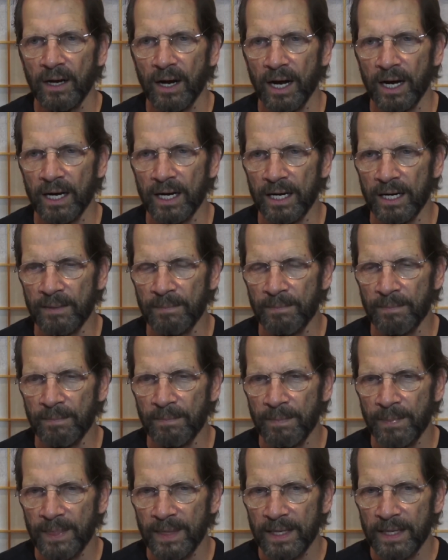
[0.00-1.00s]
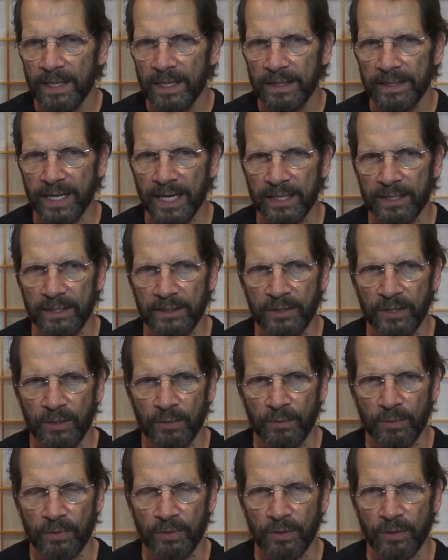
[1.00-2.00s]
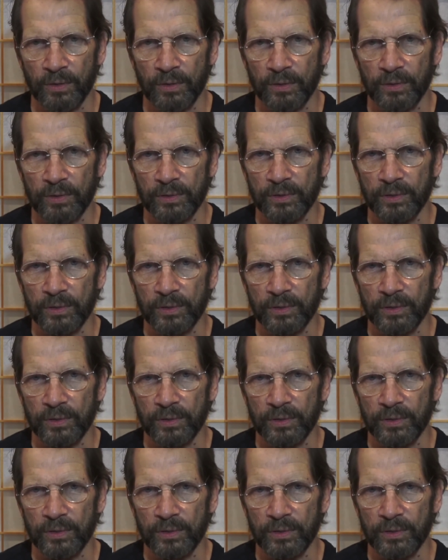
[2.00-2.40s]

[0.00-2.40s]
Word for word: Um, that there there